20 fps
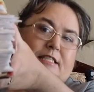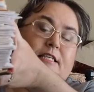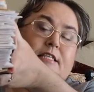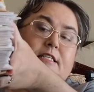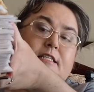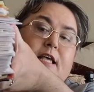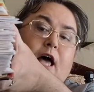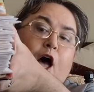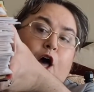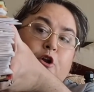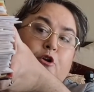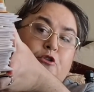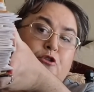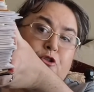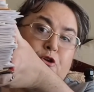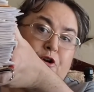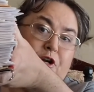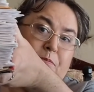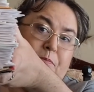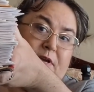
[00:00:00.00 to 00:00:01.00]
This is
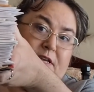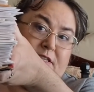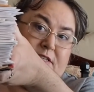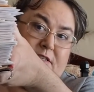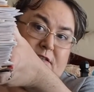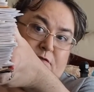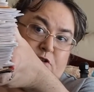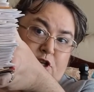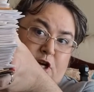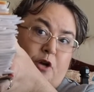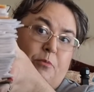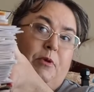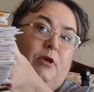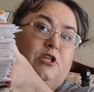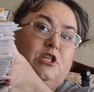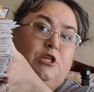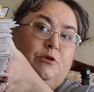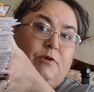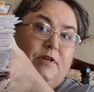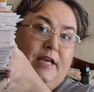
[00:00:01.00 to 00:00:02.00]
130 pieces of junk mail.
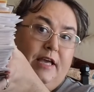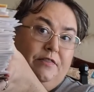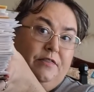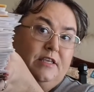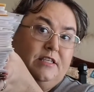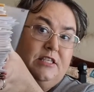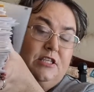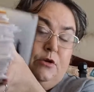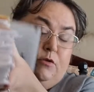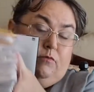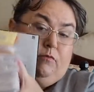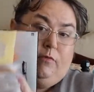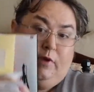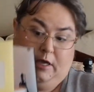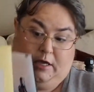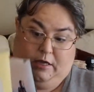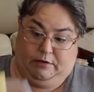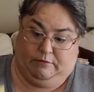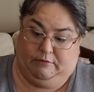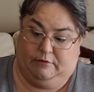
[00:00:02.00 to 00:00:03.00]
She would get this in
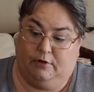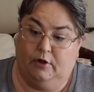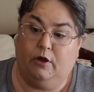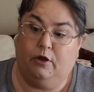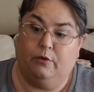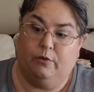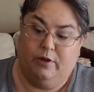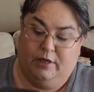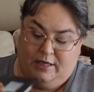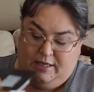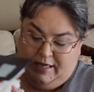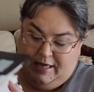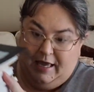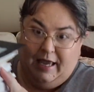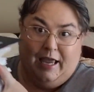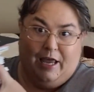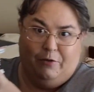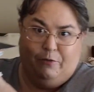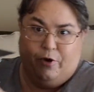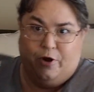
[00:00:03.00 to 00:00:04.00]

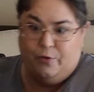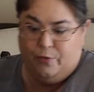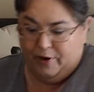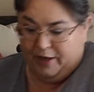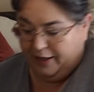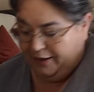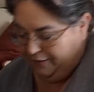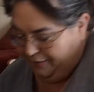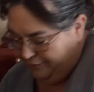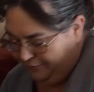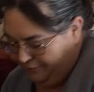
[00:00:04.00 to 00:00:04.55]
1 week.